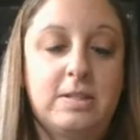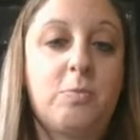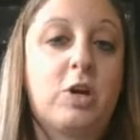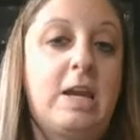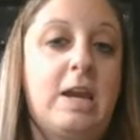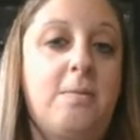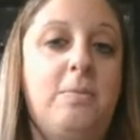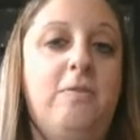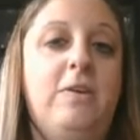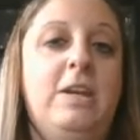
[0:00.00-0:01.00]
summer camp.
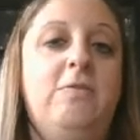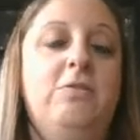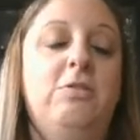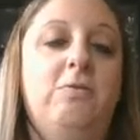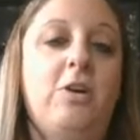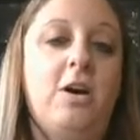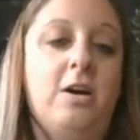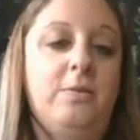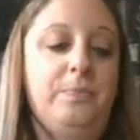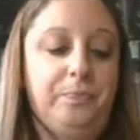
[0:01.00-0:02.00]
If any of you have
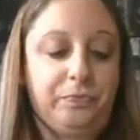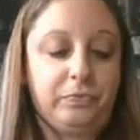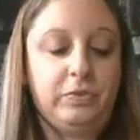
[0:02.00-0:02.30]
gone